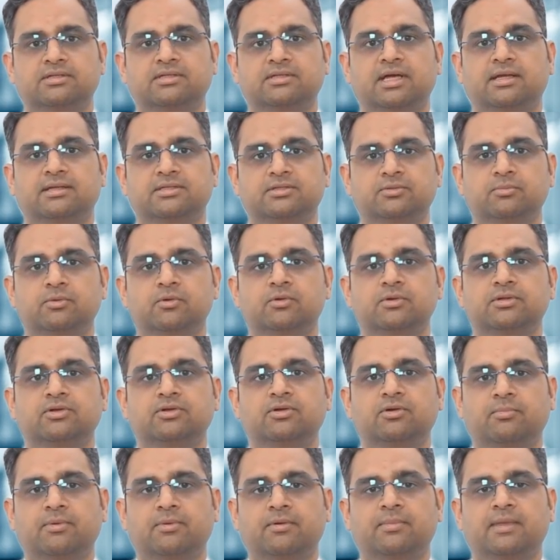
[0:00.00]
child's bone
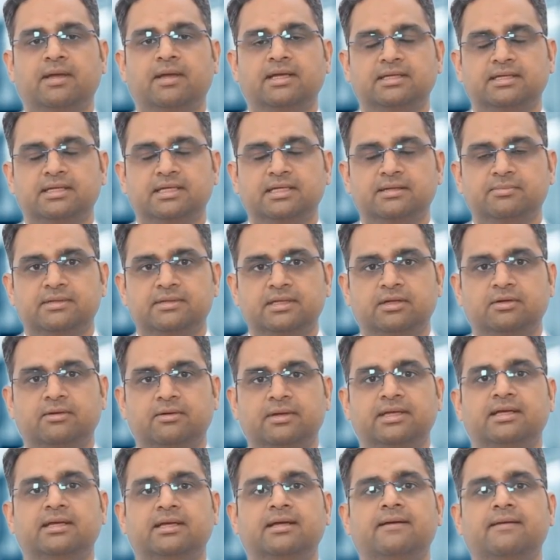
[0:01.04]
should be medically
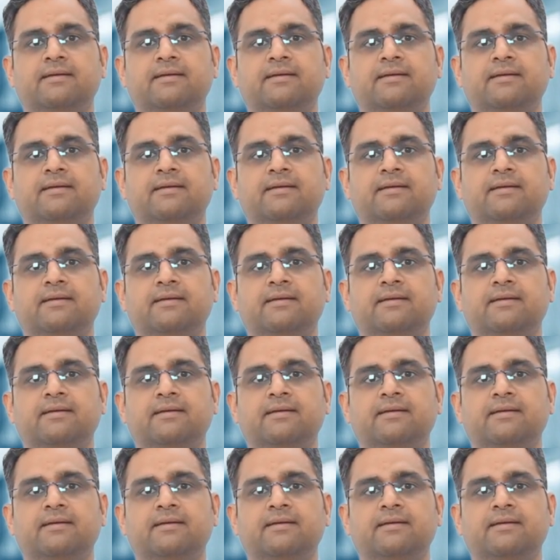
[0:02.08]
evaluated.